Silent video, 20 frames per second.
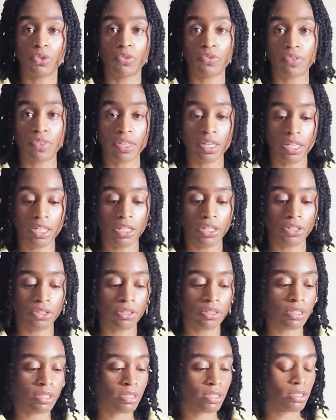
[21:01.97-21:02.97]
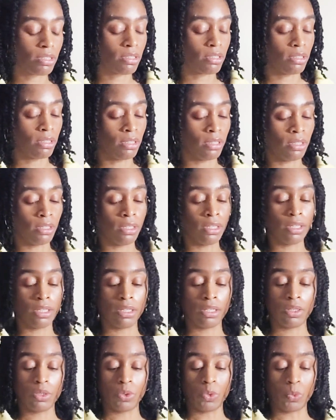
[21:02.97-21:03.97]
over the years,
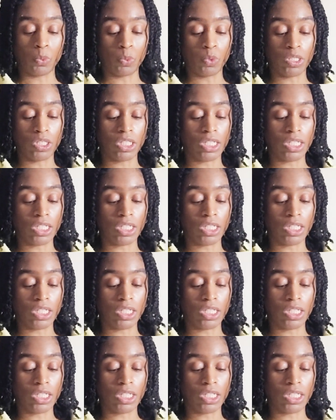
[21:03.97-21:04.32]
which